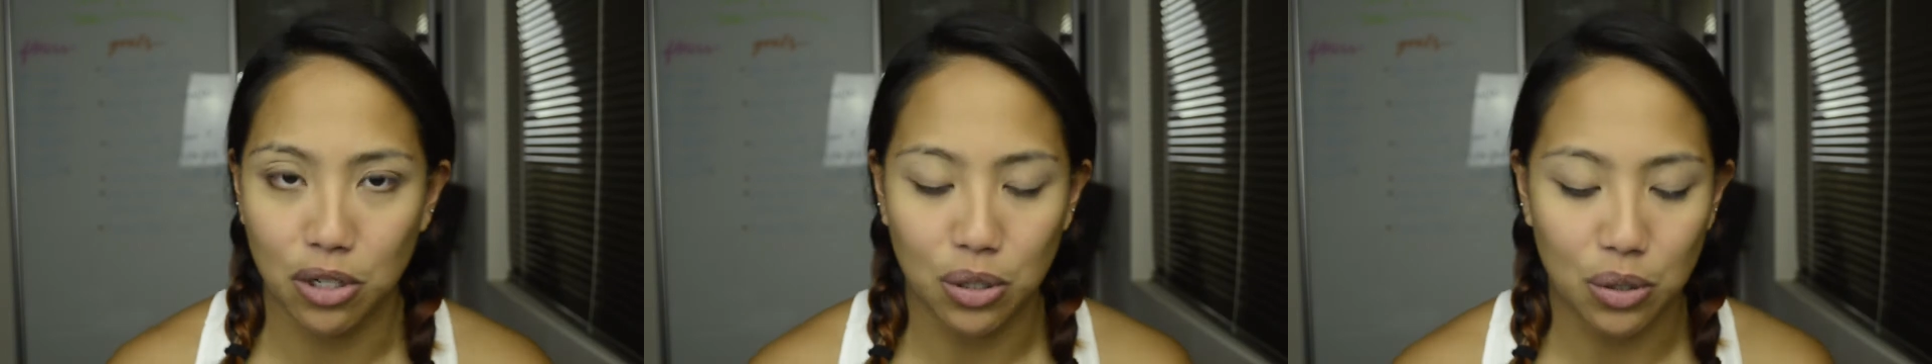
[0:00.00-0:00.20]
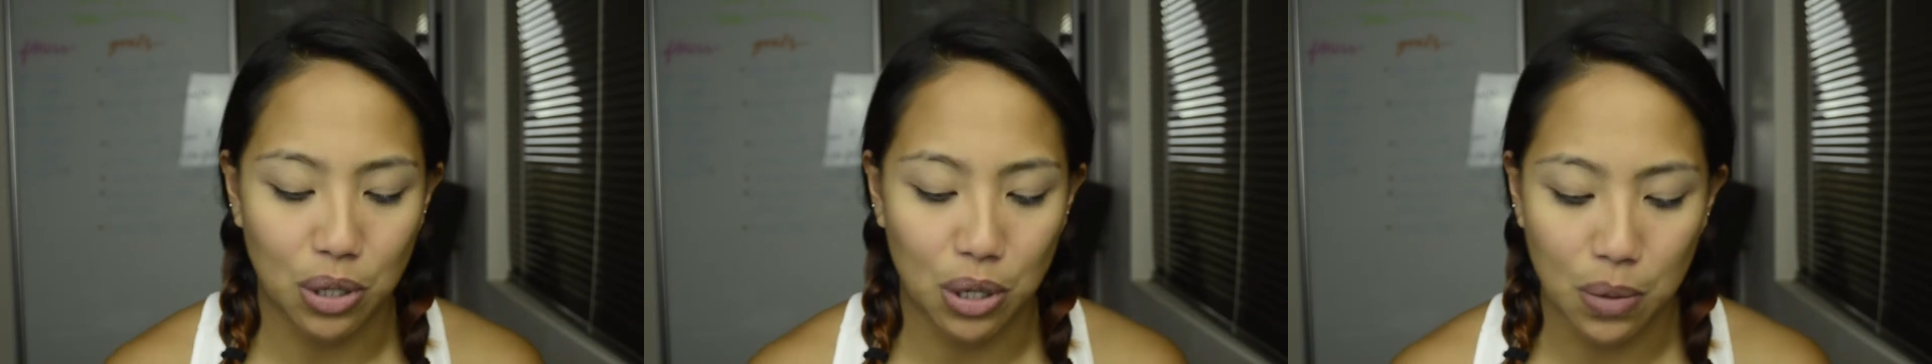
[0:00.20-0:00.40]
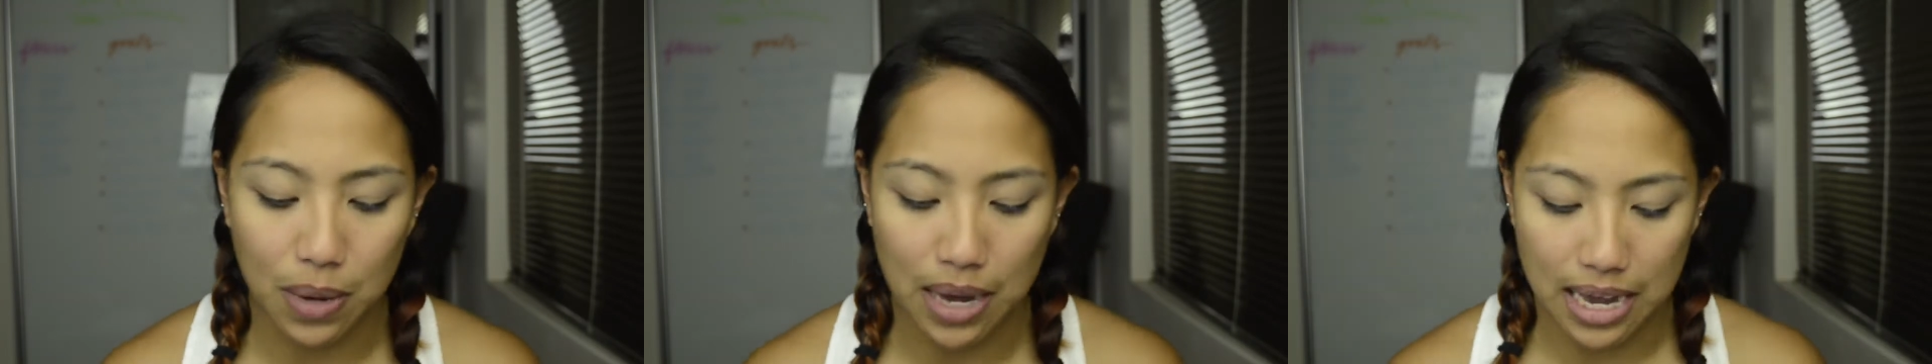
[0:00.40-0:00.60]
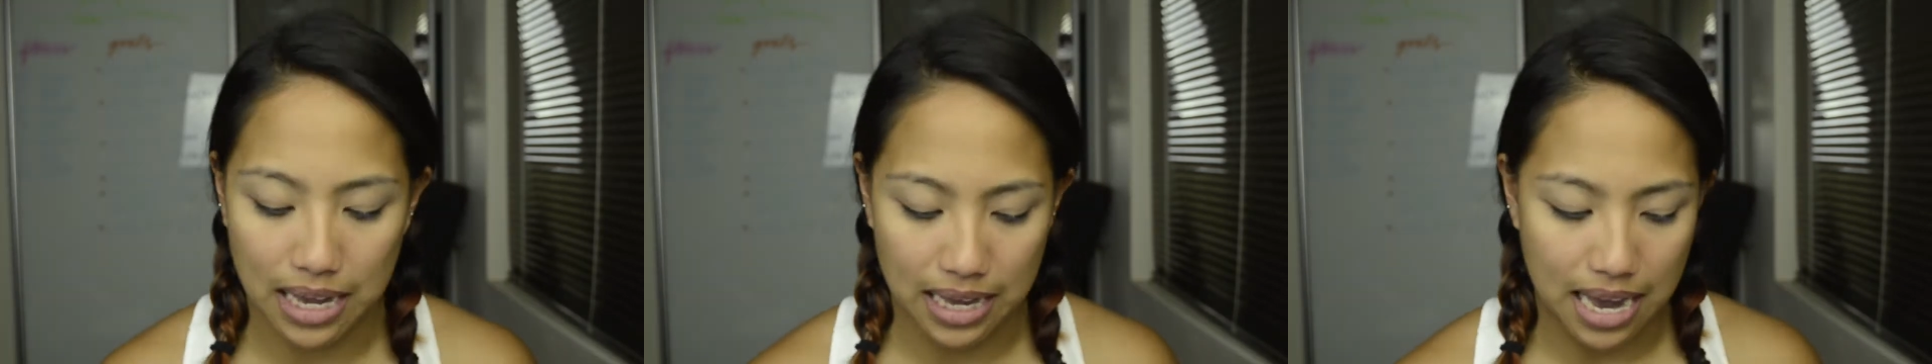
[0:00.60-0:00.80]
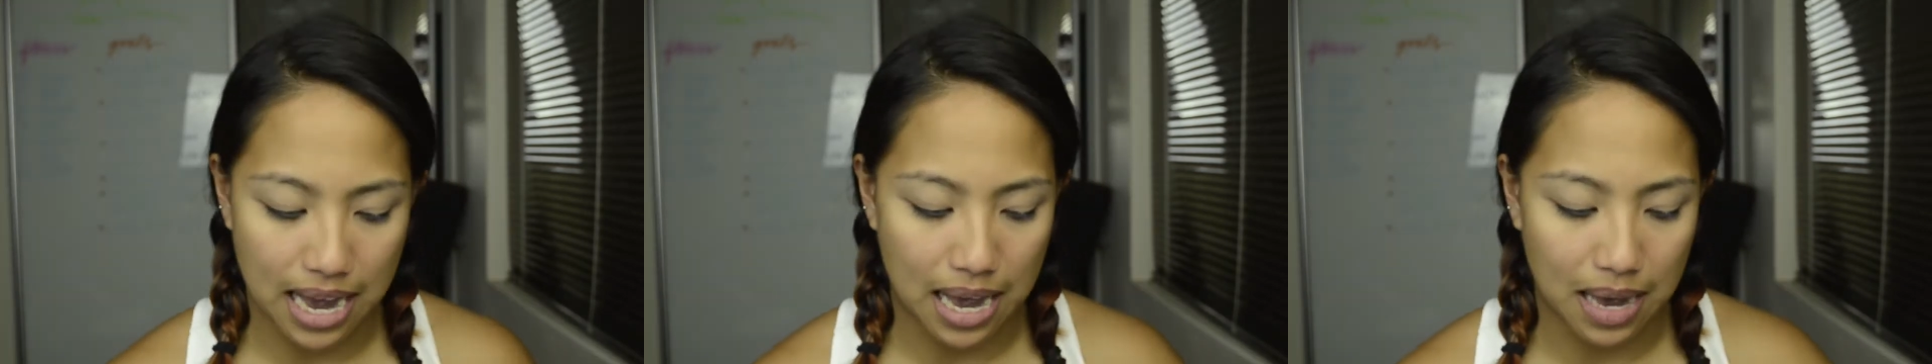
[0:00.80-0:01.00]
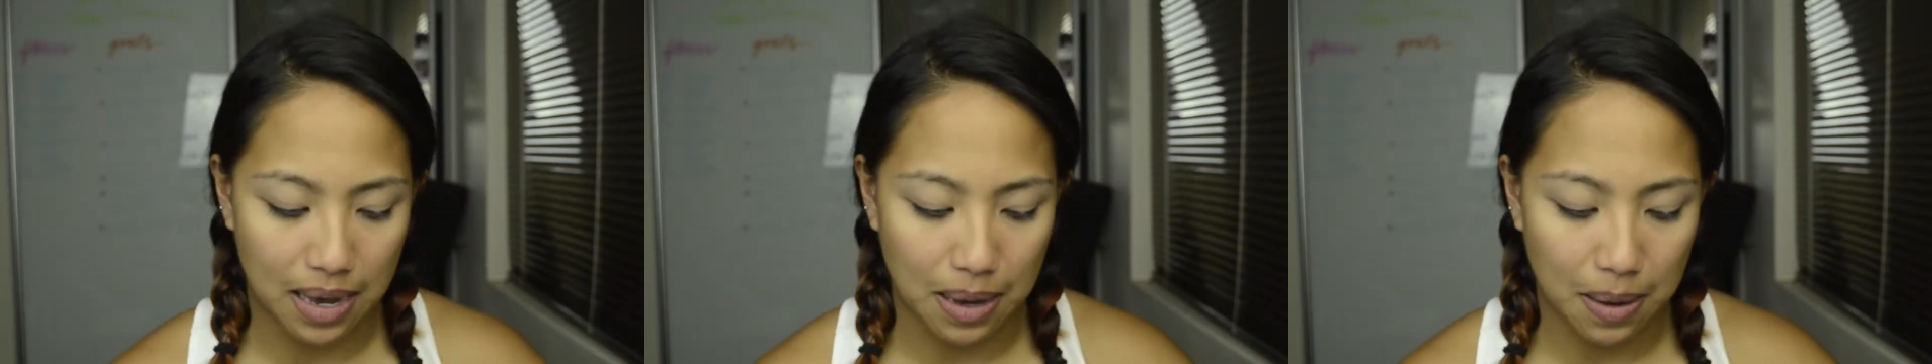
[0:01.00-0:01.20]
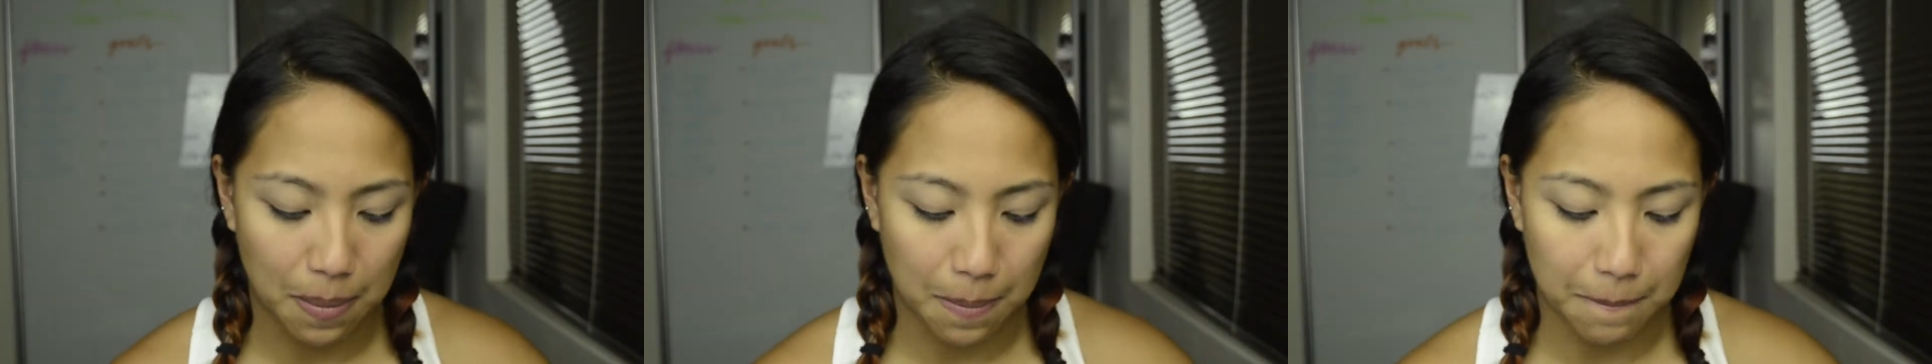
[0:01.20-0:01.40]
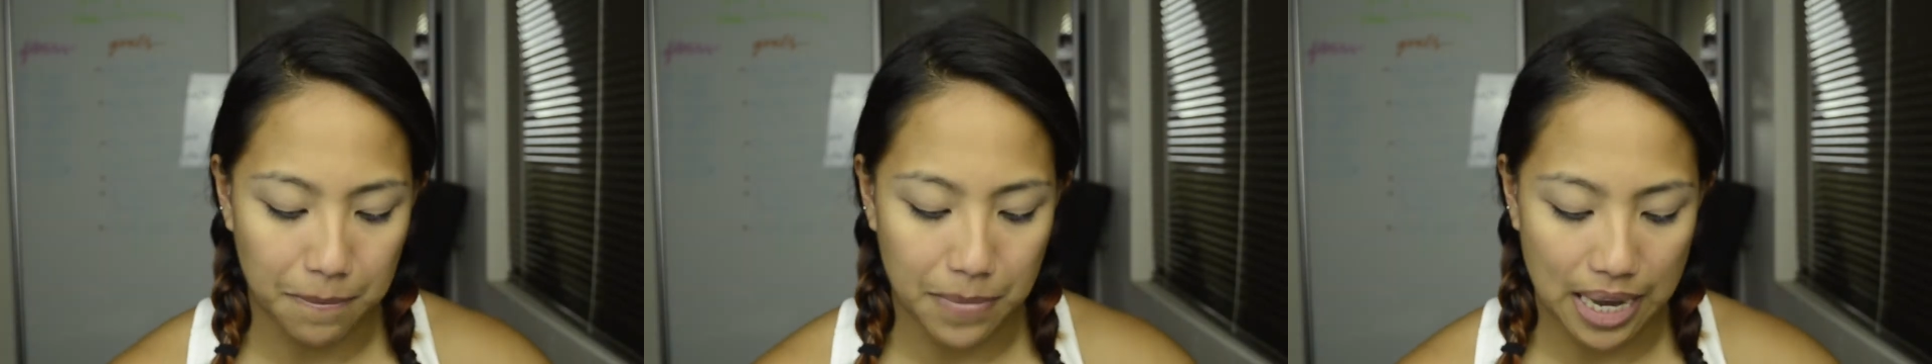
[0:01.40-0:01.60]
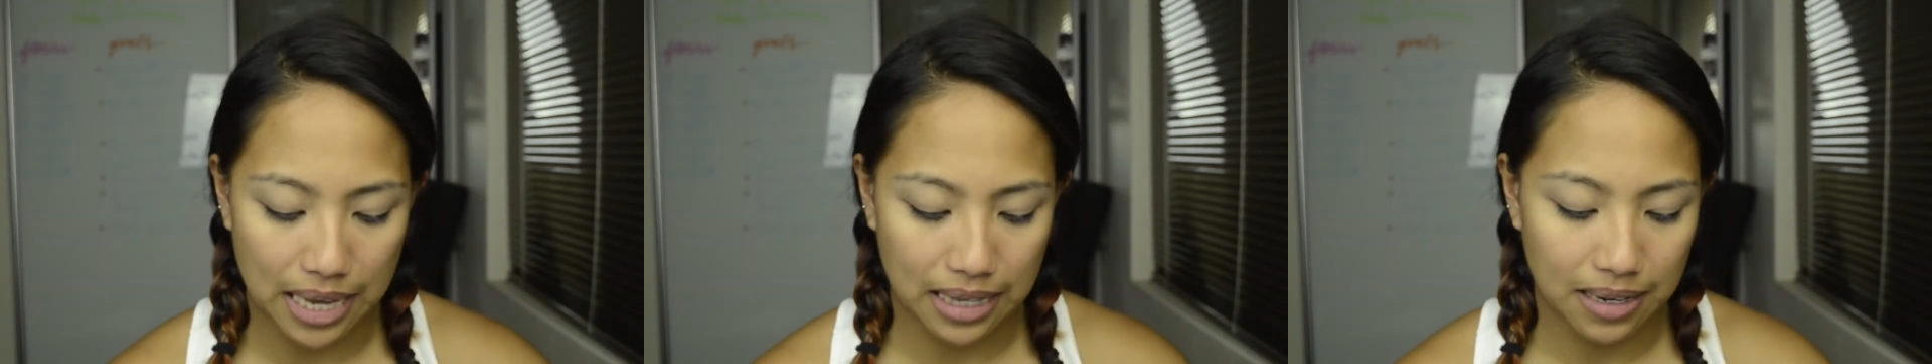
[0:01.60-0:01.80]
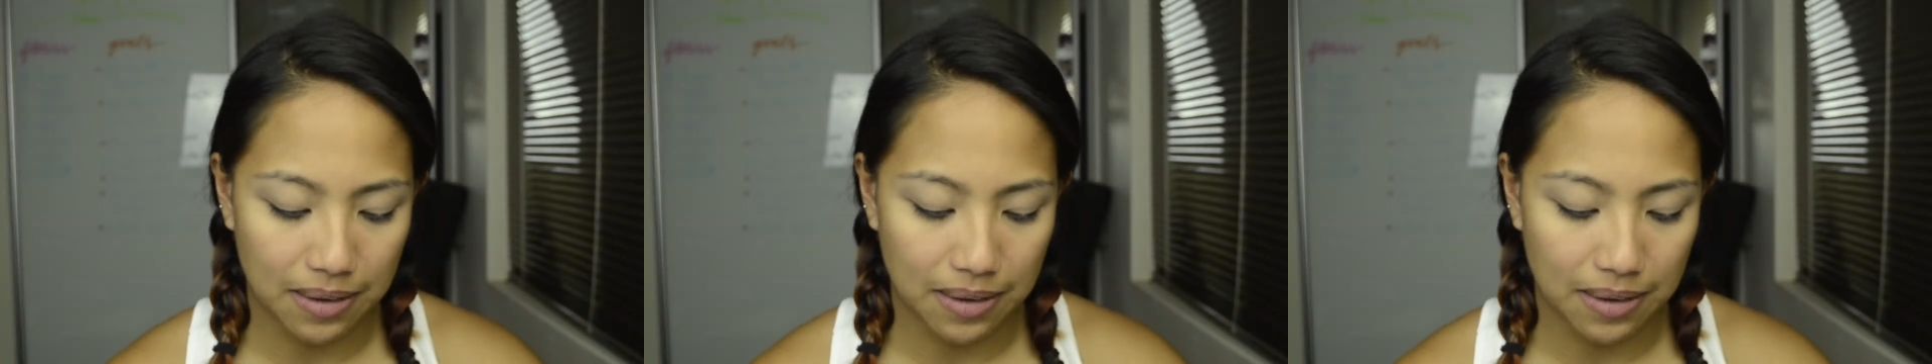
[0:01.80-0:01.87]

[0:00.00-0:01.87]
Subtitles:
show you in a bit.